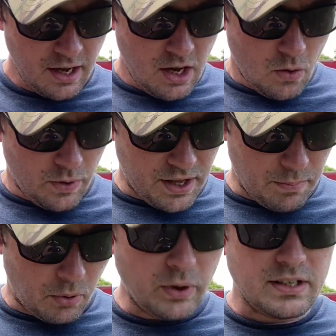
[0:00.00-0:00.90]
with a
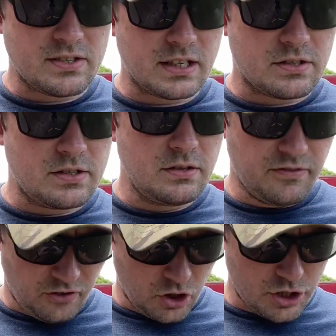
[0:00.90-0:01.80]
0.62
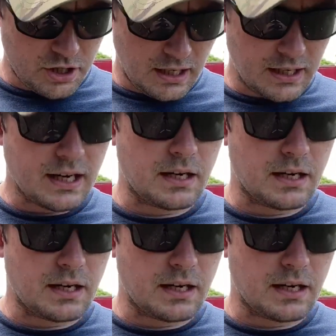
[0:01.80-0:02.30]
first shot and a